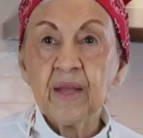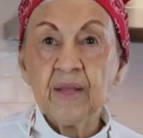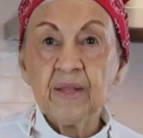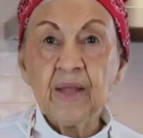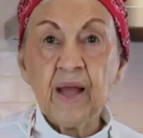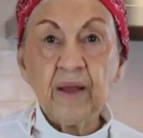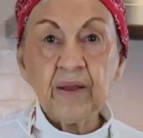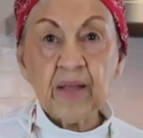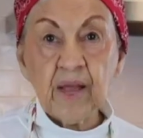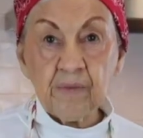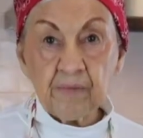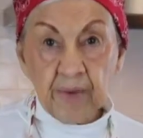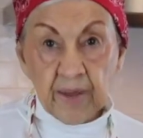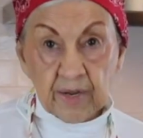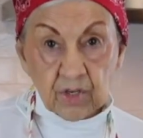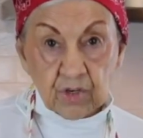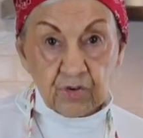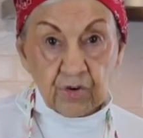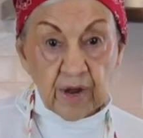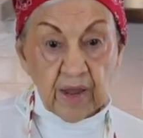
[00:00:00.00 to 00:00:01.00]
Now I got
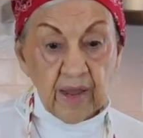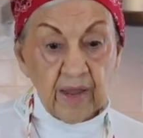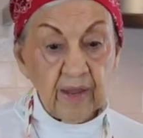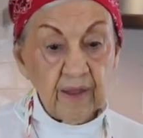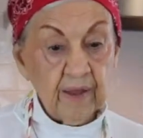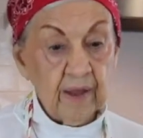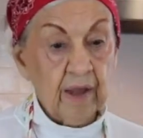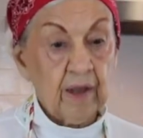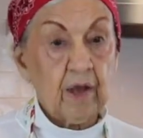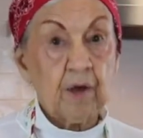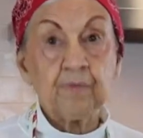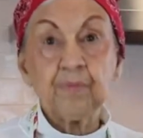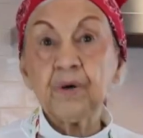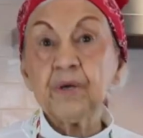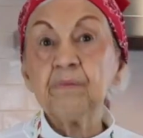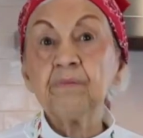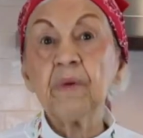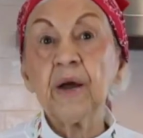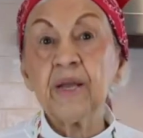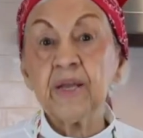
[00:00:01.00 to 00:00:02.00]
my tray. I'm going to
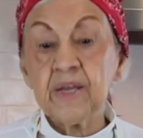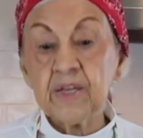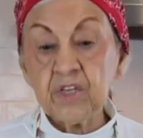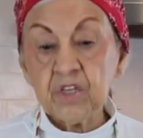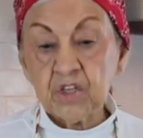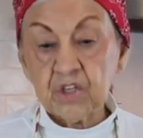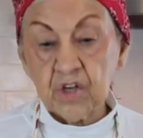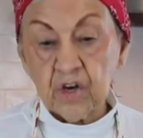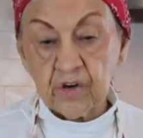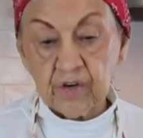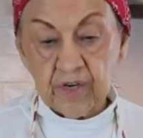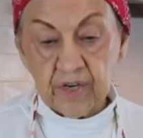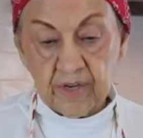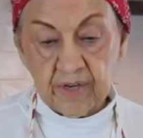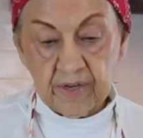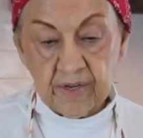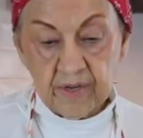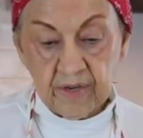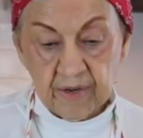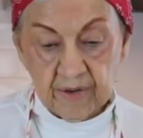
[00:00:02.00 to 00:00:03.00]
put my insert
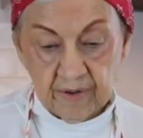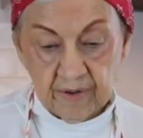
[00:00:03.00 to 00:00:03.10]
in.